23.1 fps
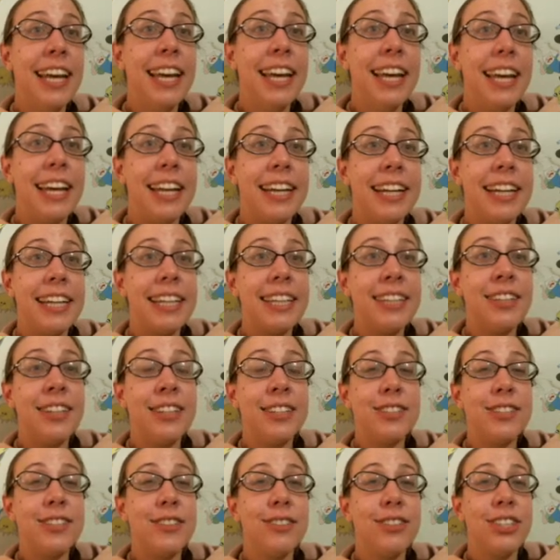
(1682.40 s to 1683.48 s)
and I can
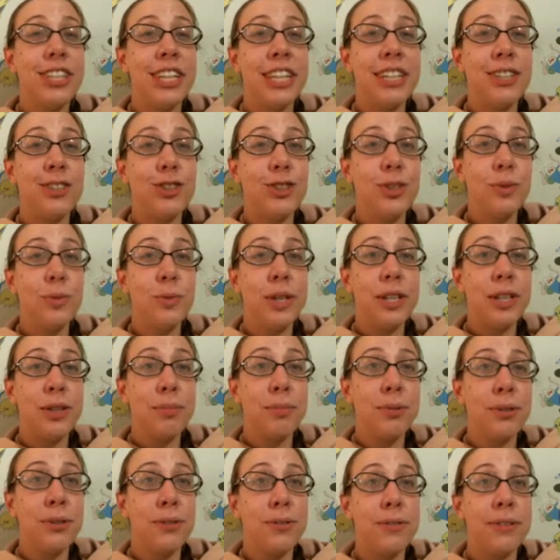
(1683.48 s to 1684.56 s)
also change the width
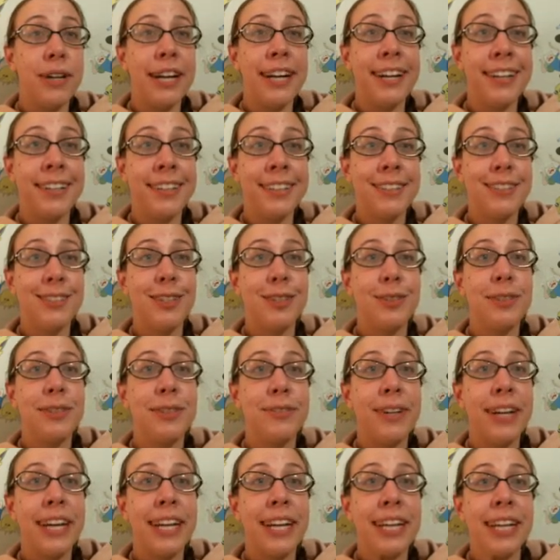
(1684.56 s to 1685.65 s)
profile. So if
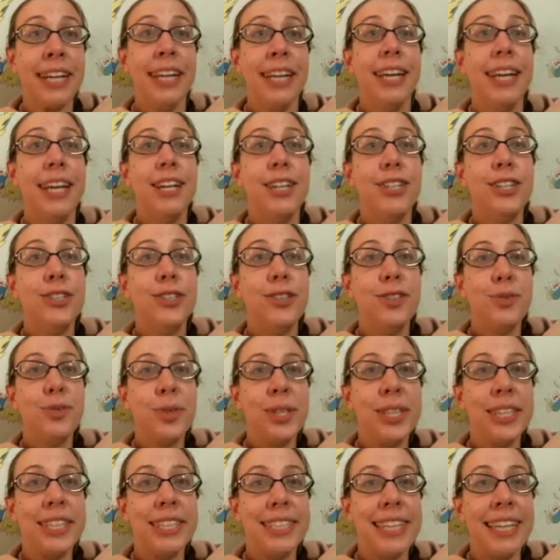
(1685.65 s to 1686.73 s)
I choose
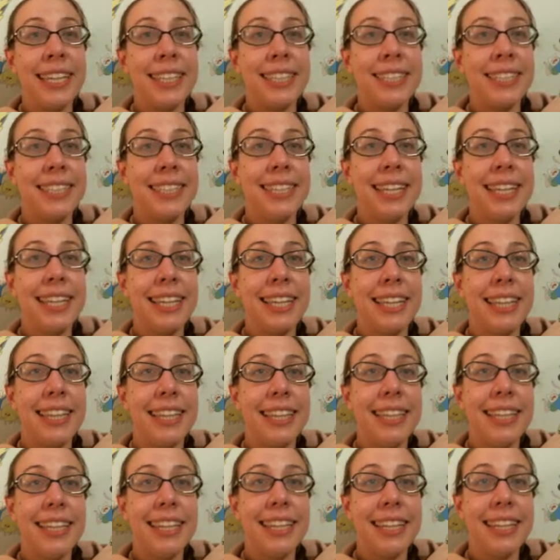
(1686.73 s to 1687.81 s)
one that gets thick and
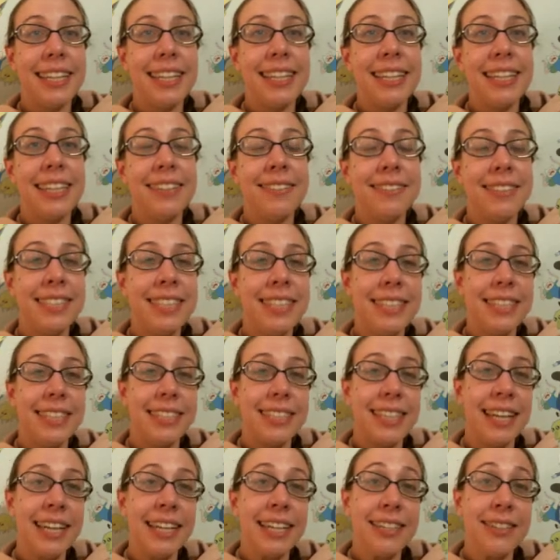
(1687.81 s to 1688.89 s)
thin, it gives it this
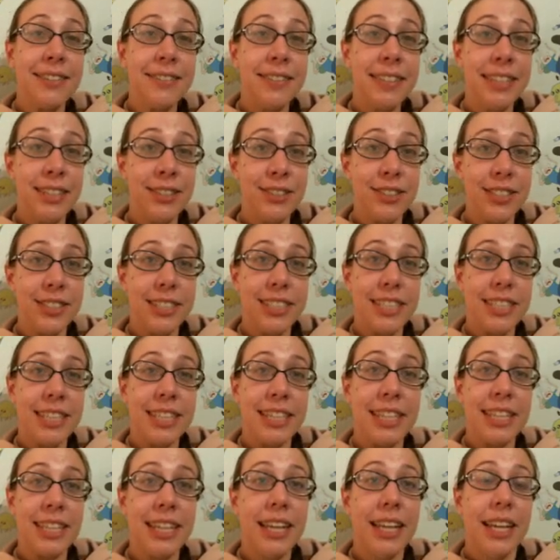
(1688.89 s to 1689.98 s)
kind of
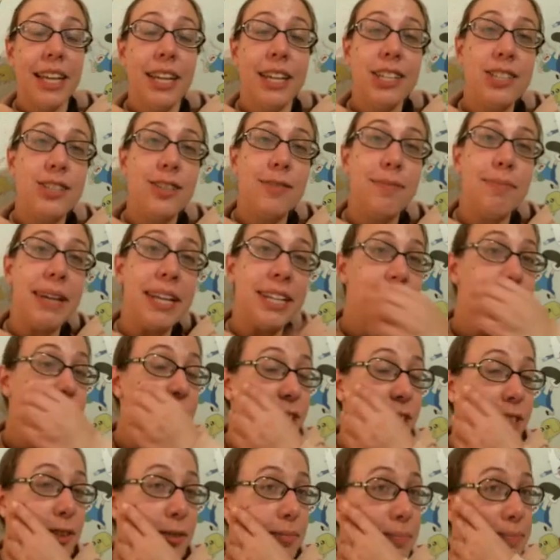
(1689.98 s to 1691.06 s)
interesting
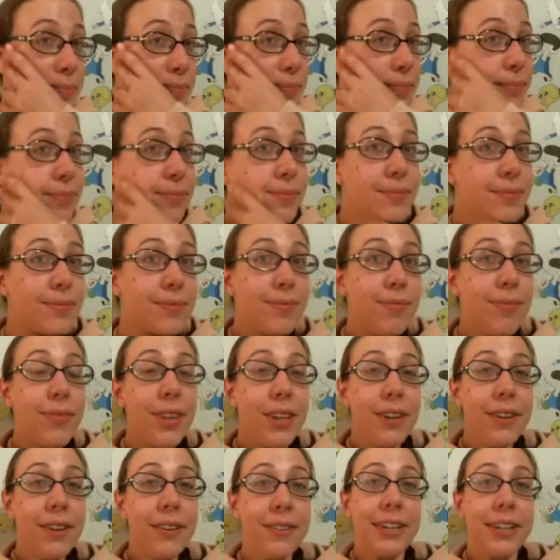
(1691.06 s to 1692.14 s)
dimension.
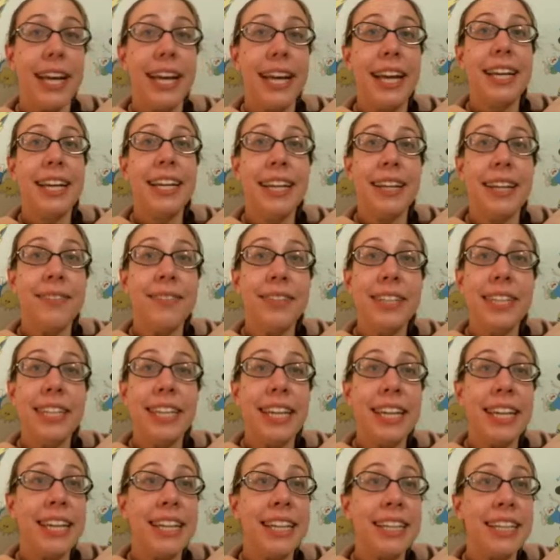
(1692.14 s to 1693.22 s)
Okay, and we
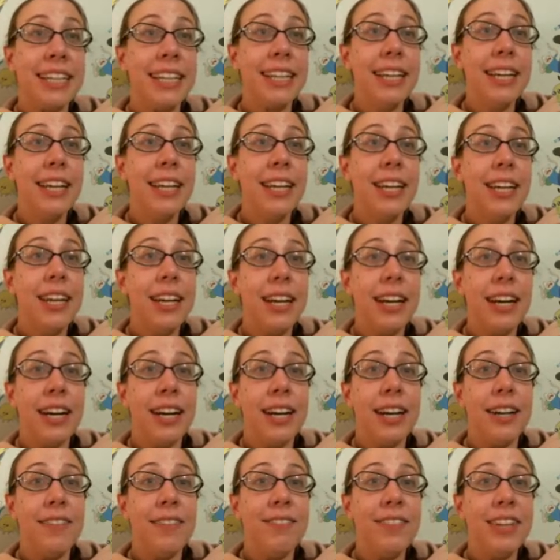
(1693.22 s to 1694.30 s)
can
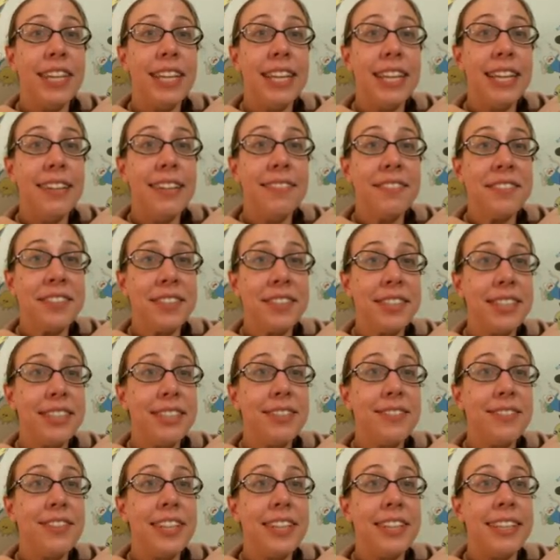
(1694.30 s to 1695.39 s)
make it even a
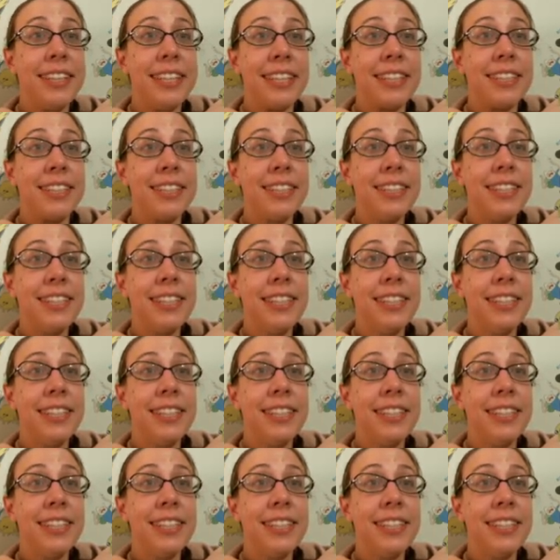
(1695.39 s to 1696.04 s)
little bit thicker,